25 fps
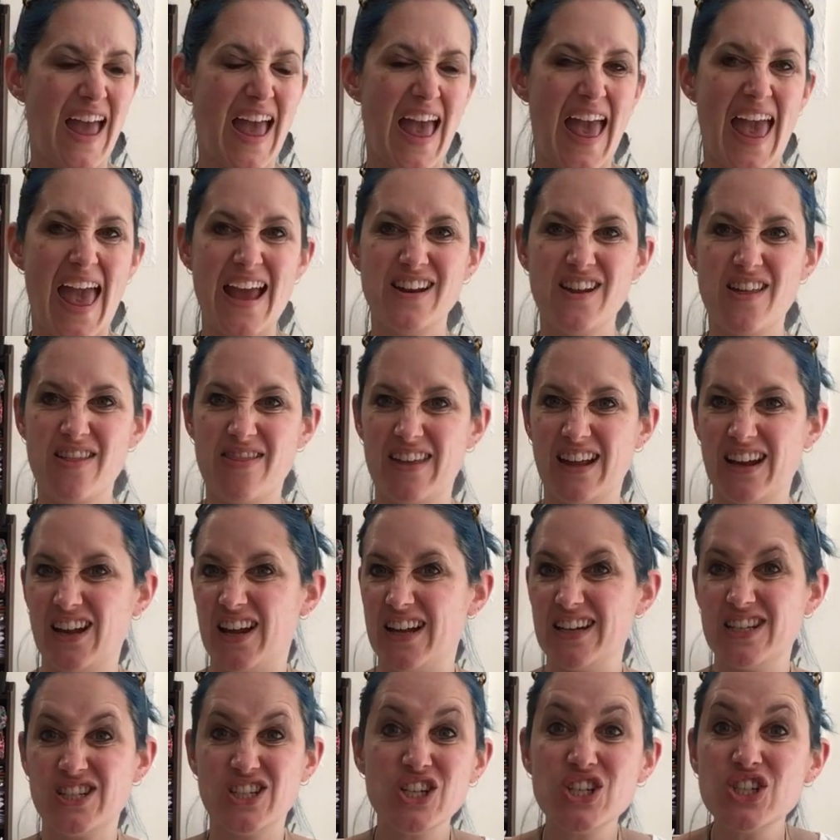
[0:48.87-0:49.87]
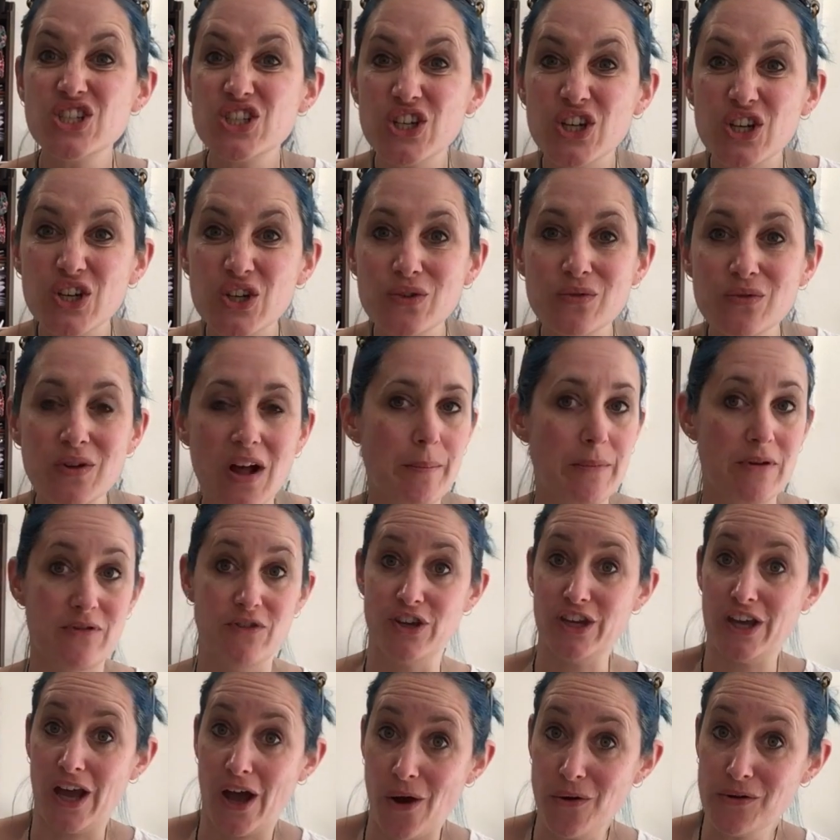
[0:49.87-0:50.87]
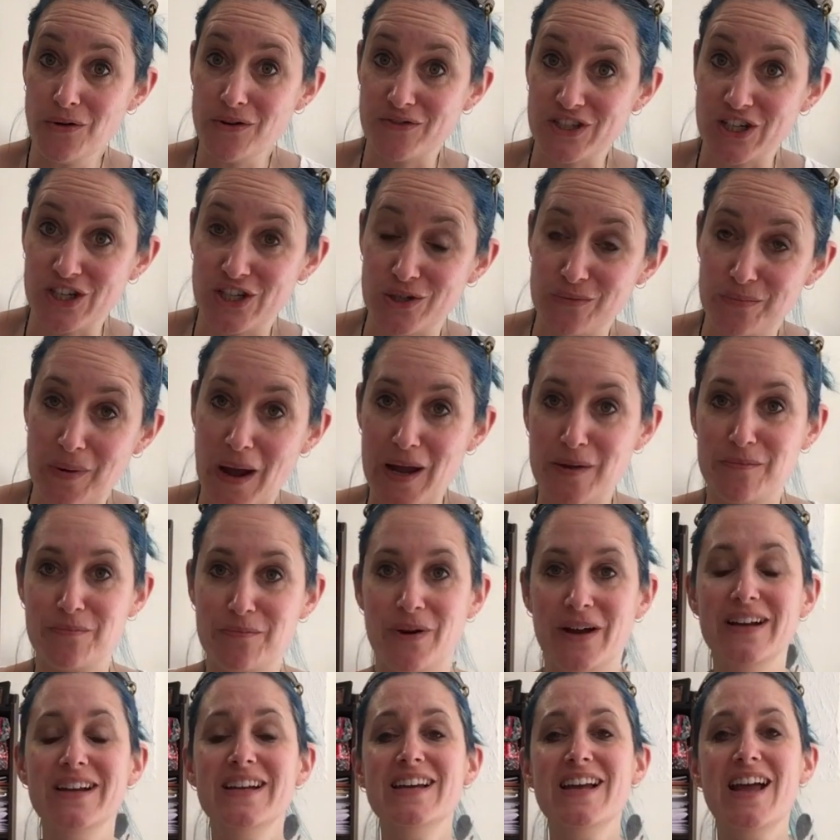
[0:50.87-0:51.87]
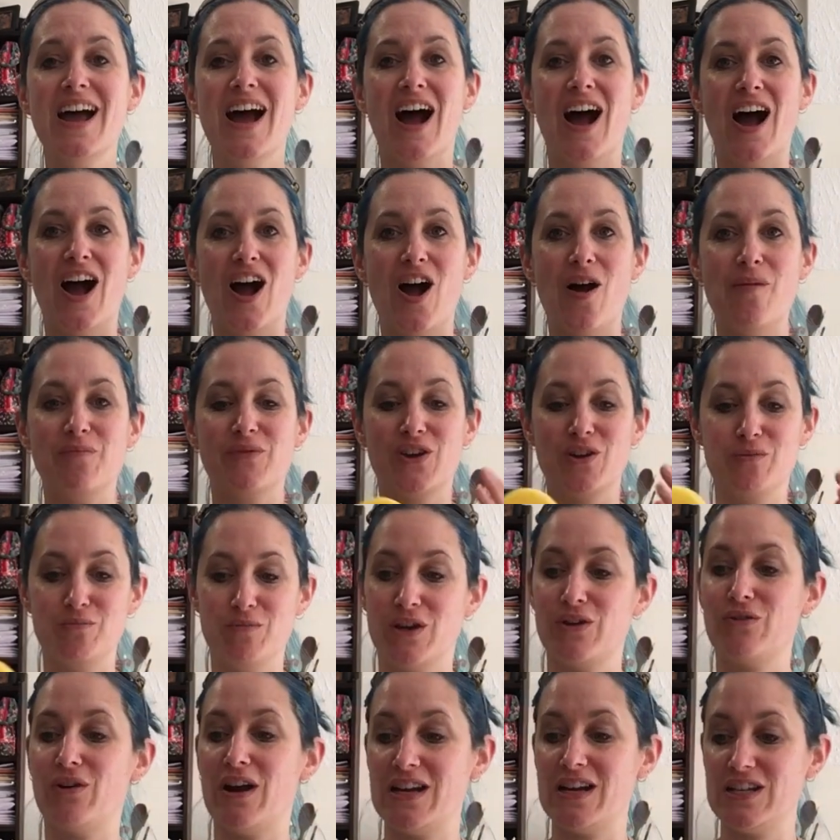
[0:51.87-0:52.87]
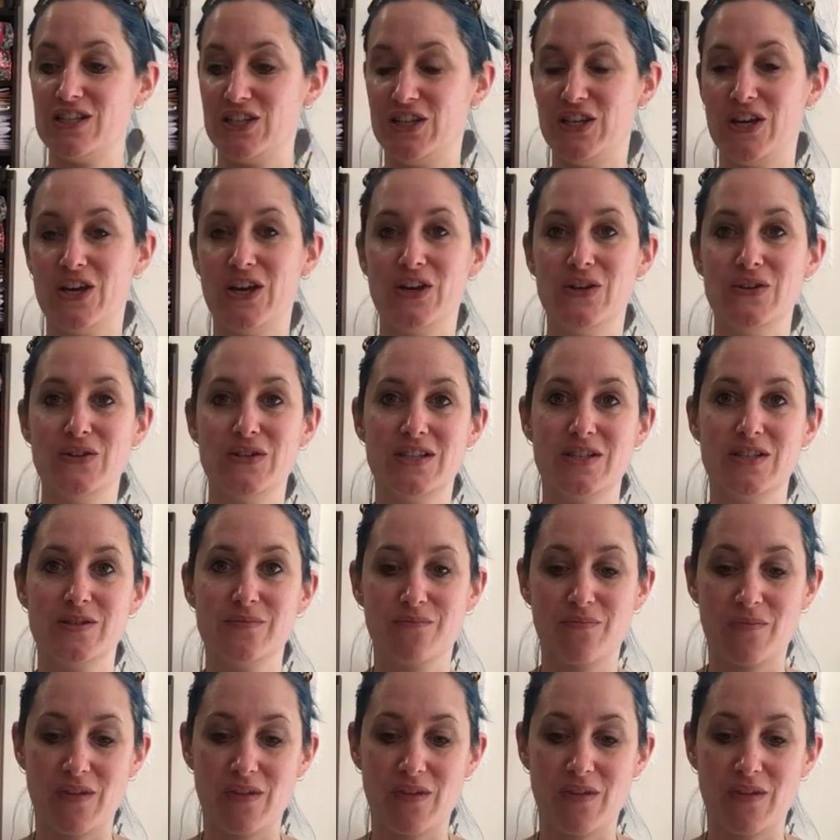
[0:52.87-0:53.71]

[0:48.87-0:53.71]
anything like tissue, if you can get hold of tissue paper, can be great to use.